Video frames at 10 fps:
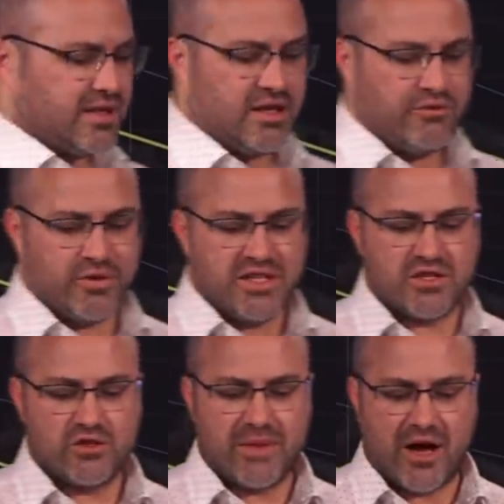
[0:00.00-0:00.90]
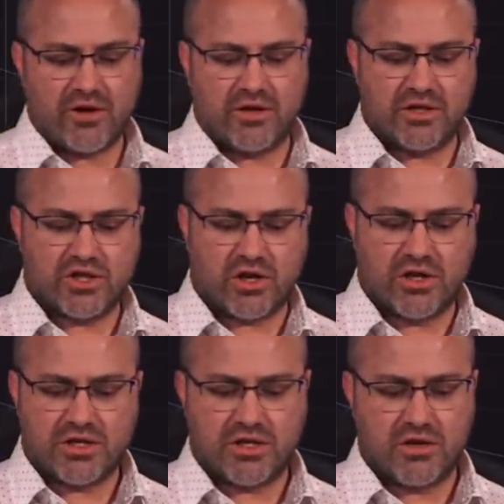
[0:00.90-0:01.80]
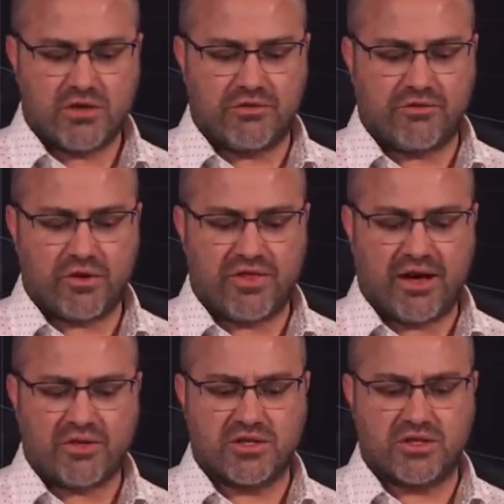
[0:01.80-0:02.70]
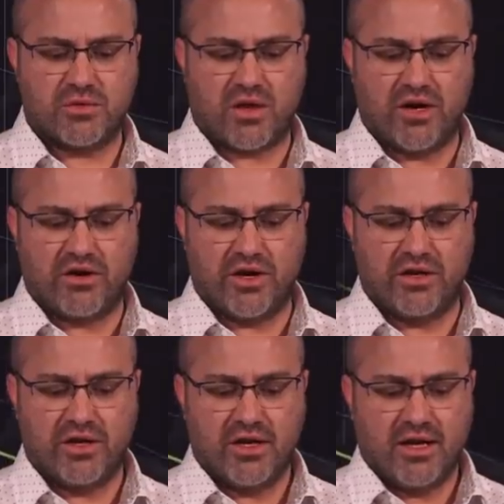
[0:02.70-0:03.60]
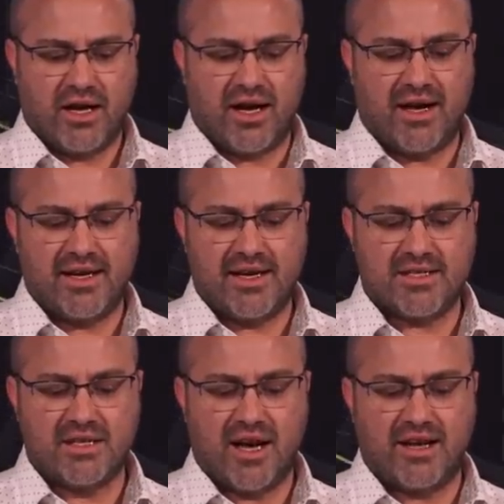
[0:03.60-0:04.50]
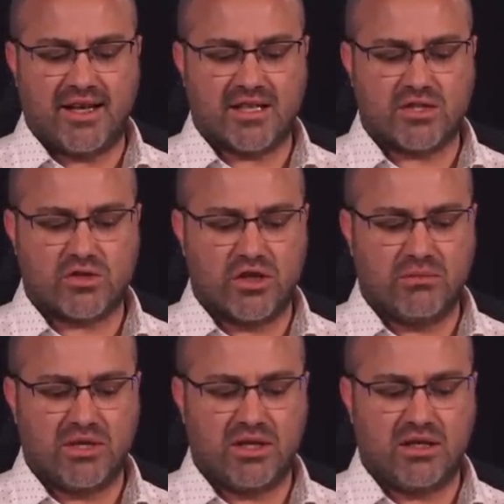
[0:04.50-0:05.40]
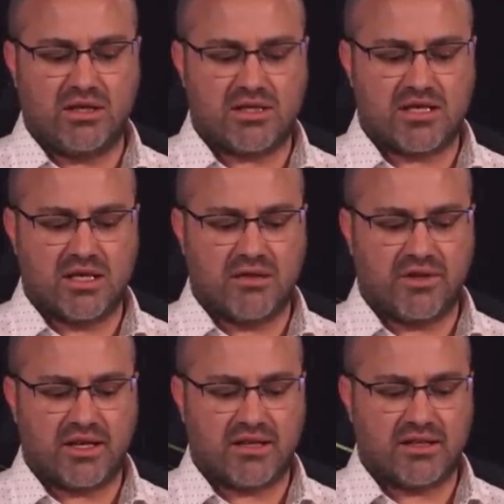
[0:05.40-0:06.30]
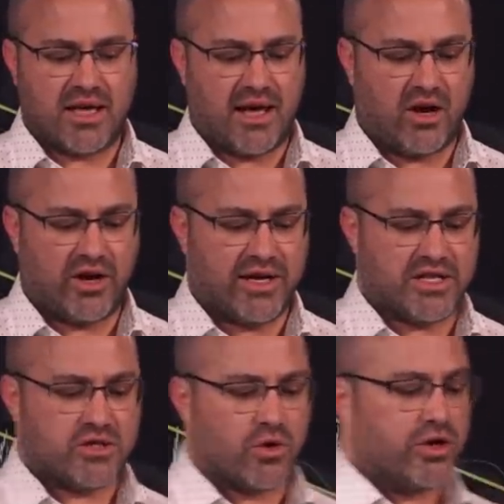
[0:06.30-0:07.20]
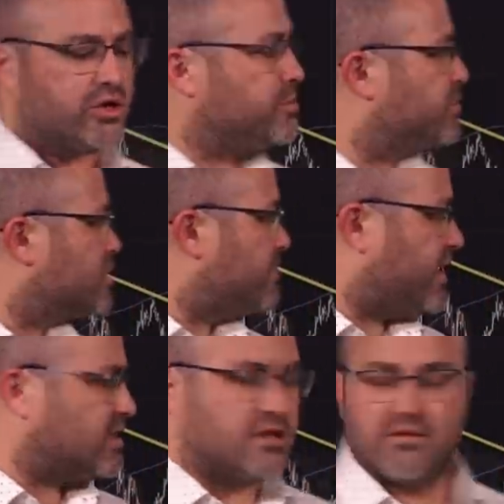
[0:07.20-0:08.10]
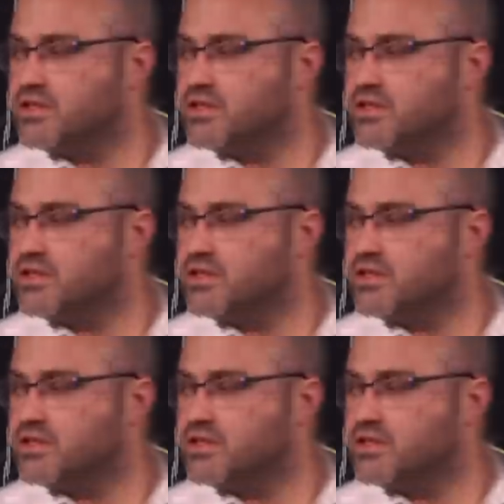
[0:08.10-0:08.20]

If we zoom out on the charts though, the 4,200 is not extremely significant on a historical perspective.